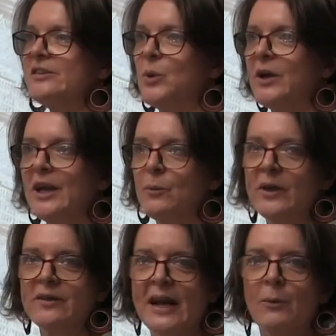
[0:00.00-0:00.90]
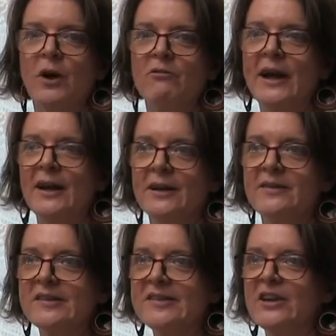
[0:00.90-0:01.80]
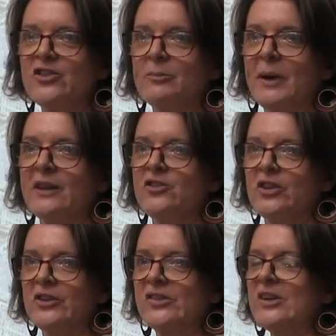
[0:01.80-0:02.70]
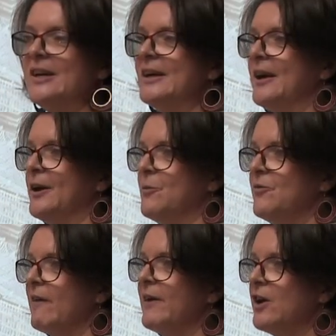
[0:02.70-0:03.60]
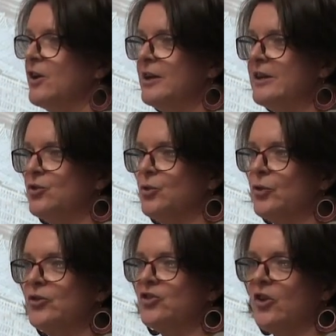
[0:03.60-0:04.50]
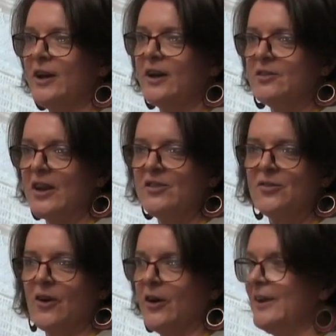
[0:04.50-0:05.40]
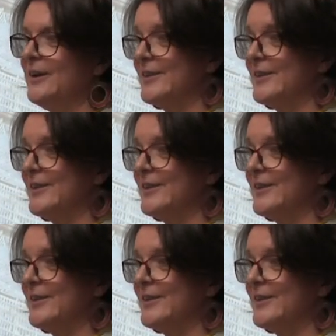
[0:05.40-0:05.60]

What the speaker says: working with Network Rail and the station managers very early doors to try and identify a